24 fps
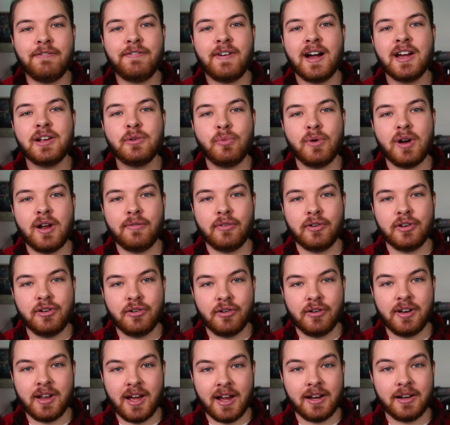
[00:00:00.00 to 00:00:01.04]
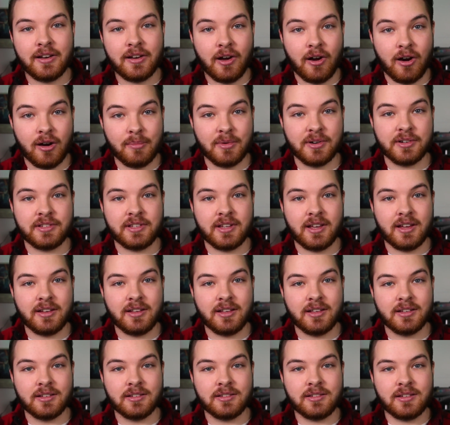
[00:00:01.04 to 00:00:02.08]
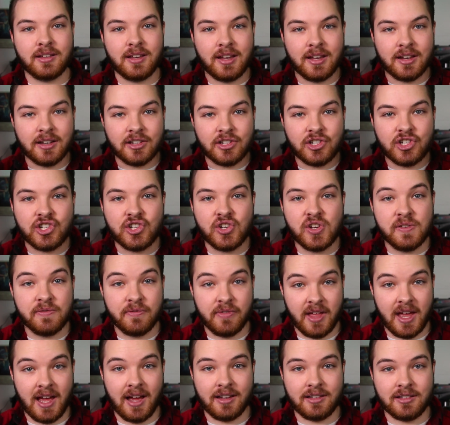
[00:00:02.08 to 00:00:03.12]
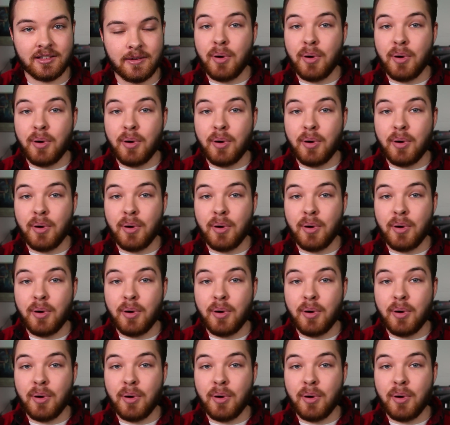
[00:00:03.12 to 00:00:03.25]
Find whatever your knight in armor set is and achieve that.